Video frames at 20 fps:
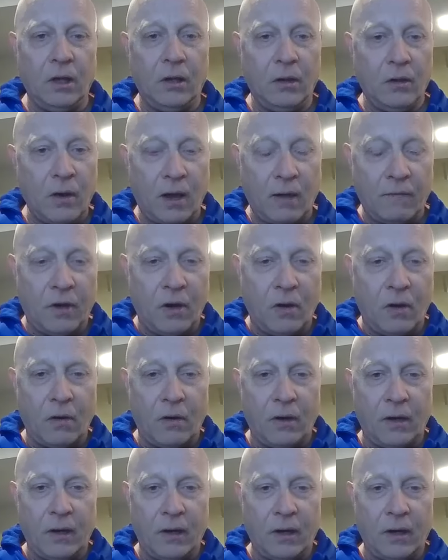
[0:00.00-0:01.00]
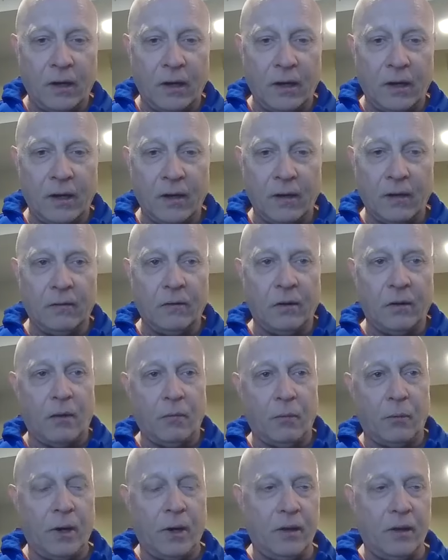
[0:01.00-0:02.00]
you have going in
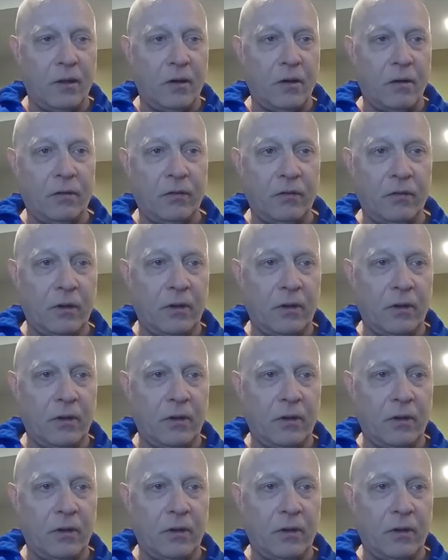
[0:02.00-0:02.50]
at Rethos